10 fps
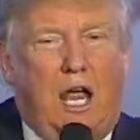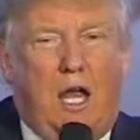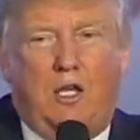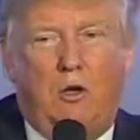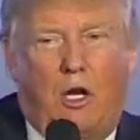
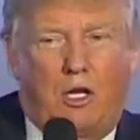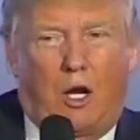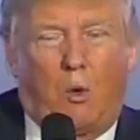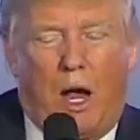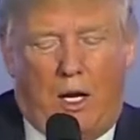Ted a
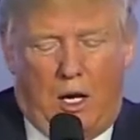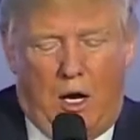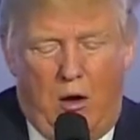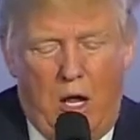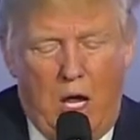little while
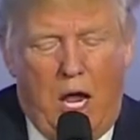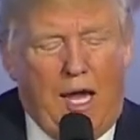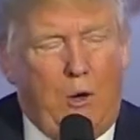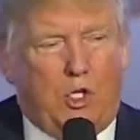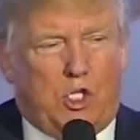ago,
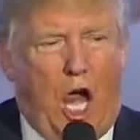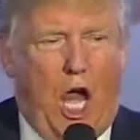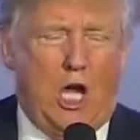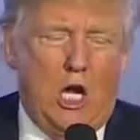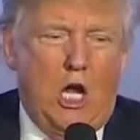and he was
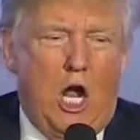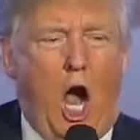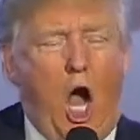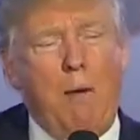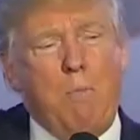saying,
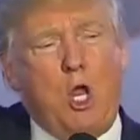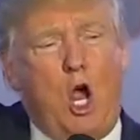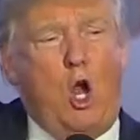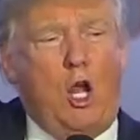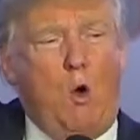I'm
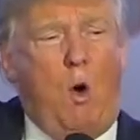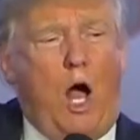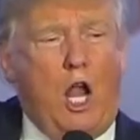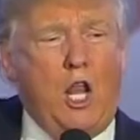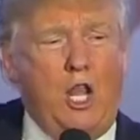the only
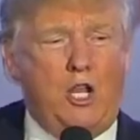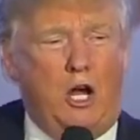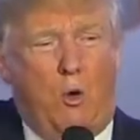one,